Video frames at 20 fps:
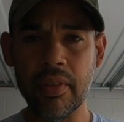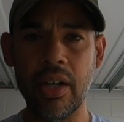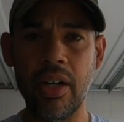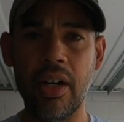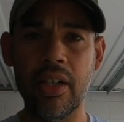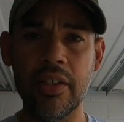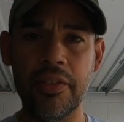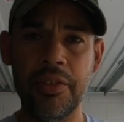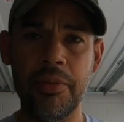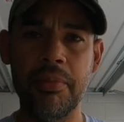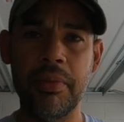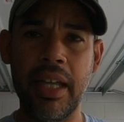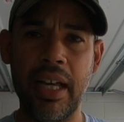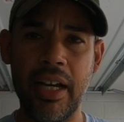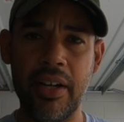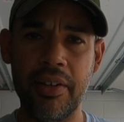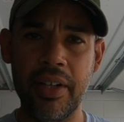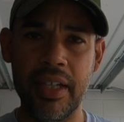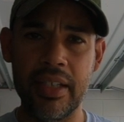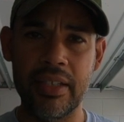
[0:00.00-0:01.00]
all of them
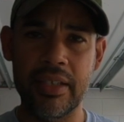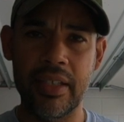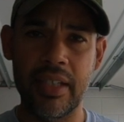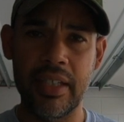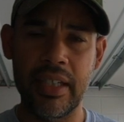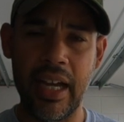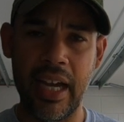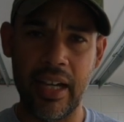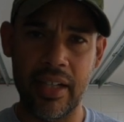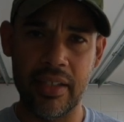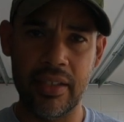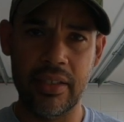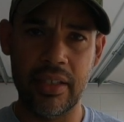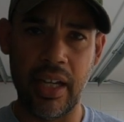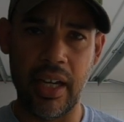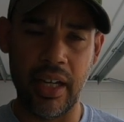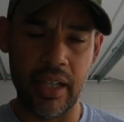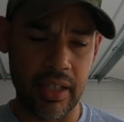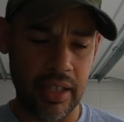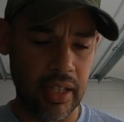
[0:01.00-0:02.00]
now had said out of
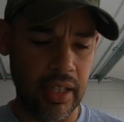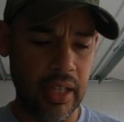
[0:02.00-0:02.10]
stock.